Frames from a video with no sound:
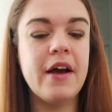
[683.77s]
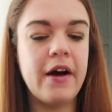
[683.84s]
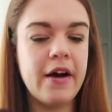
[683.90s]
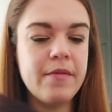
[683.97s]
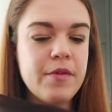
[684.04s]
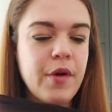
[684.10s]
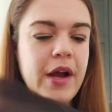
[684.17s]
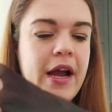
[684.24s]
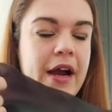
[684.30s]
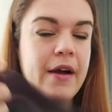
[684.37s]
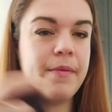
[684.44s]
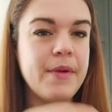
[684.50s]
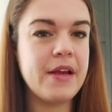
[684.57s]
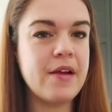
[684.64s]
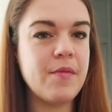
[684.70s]
I'm quite
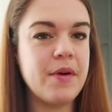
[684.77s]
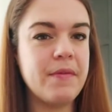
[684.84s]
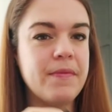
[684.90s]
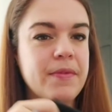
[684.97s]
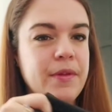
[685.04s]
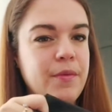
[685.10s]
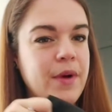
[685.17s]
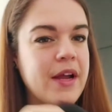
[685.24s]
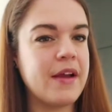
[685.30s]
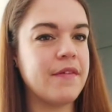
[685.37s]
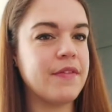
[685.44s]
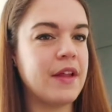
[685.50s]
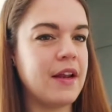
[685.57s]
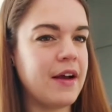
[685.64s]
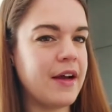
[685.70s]
happy with the weight
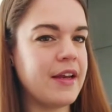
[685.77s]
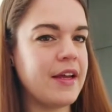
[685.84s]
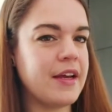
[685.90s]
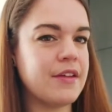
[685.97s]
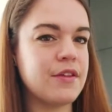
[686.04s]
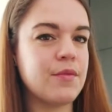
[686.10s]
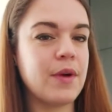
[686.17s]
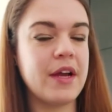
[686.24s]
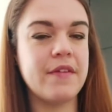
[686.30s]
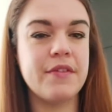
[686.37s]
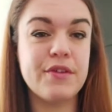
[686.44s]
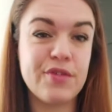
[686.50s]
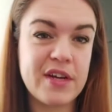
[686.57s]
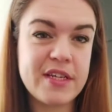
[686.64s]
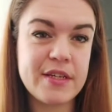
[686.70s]
of the lining and the weight of
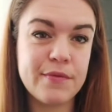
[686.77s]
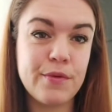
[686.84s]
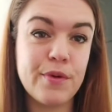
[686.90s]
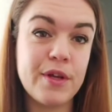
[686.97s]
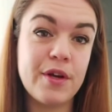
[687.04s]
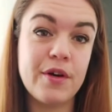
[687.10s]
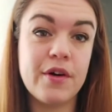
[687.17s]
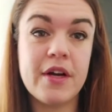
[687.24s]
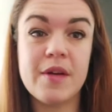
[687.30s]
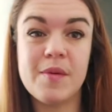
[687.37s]
the dress I've already got.